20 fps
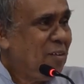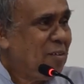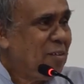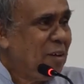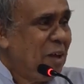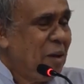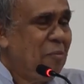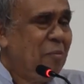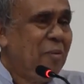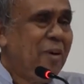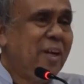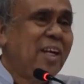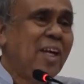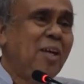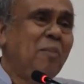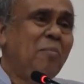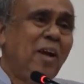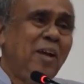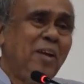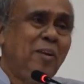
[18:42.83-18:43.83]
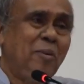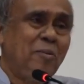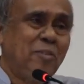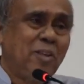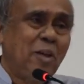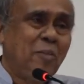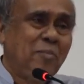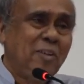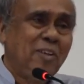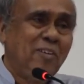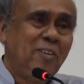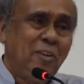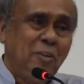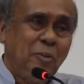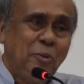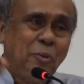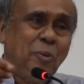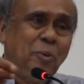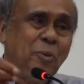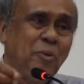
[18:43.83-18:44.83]
So every time I do something or
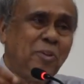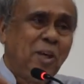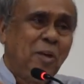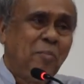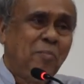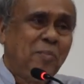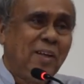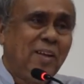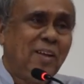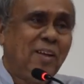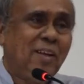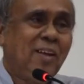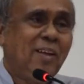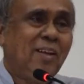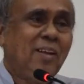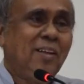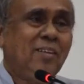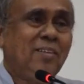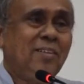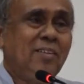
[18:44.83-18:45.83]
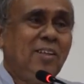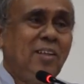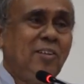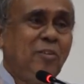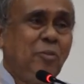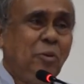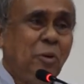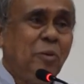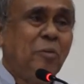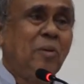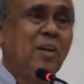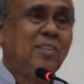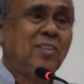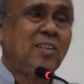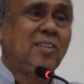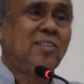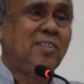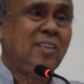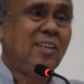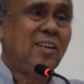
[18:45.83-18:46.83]
you do something, these
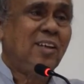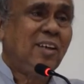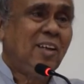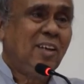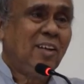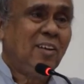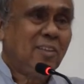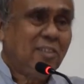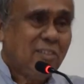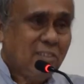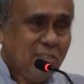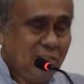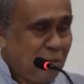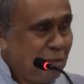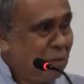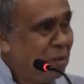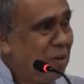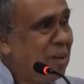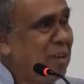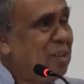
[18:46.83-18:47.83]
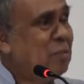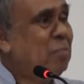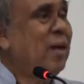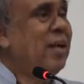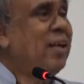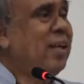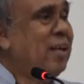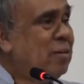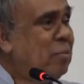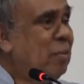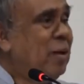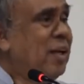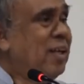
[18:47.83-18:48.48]
universes go on splitting.